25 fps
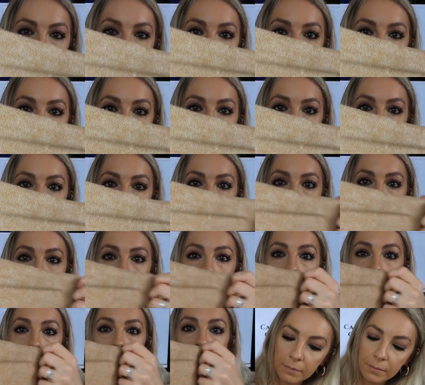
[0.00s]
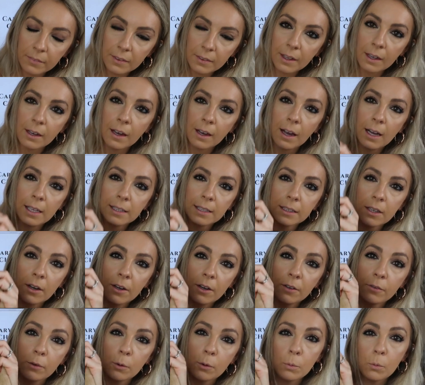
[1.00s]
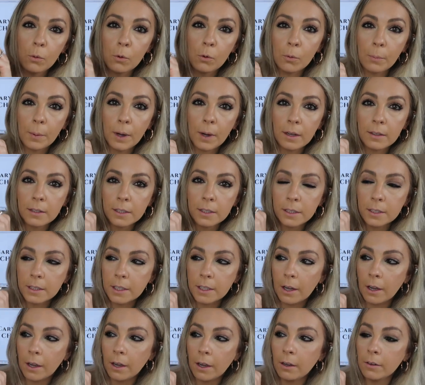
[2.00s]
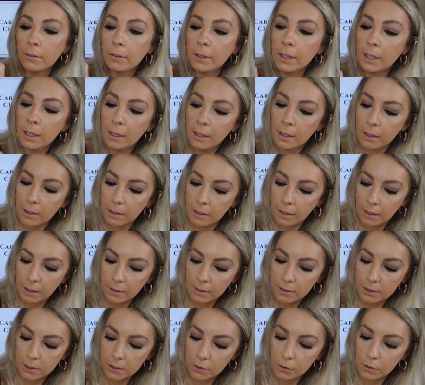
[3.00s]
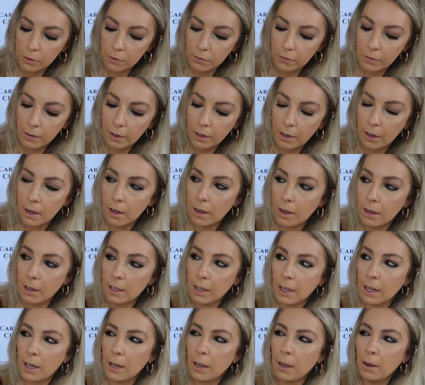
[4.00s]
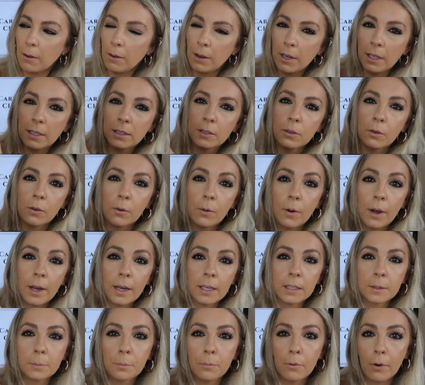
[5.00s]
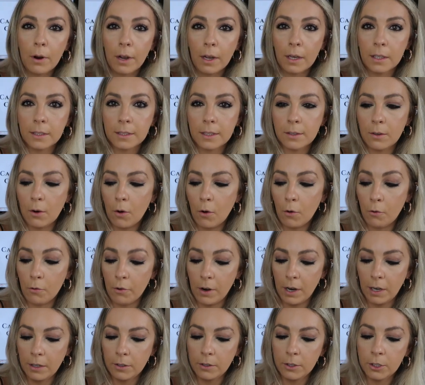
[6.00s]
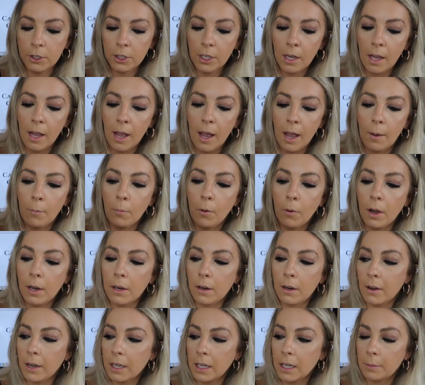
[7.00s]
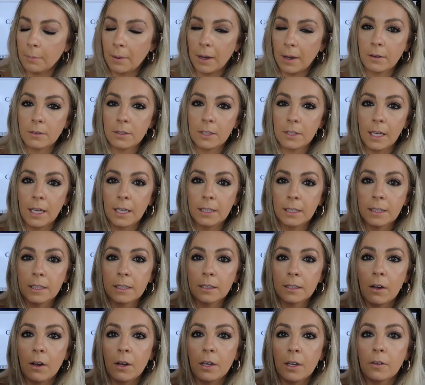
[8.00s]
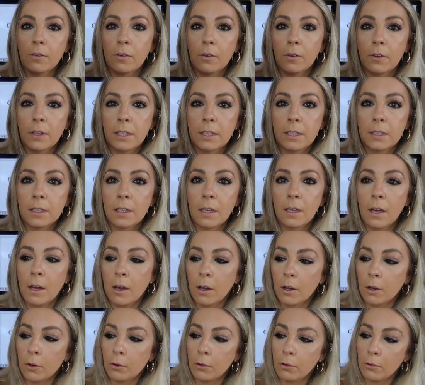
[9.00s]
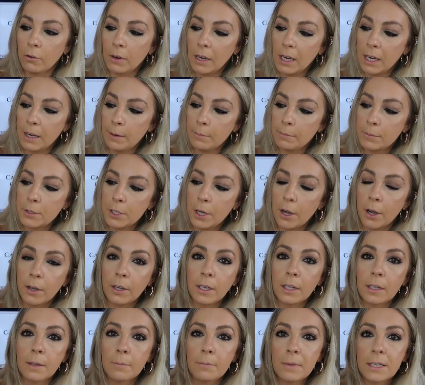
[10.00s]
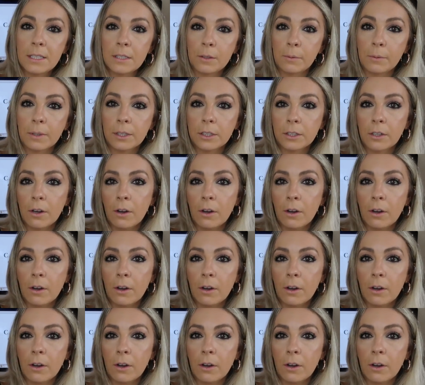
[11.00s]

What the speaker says: yellow. Has kind of a warmer undertone than sort of a yellow, and it's not quite as bright as an orange. And what I like about it is it's kind of got this cream tone in the middle, which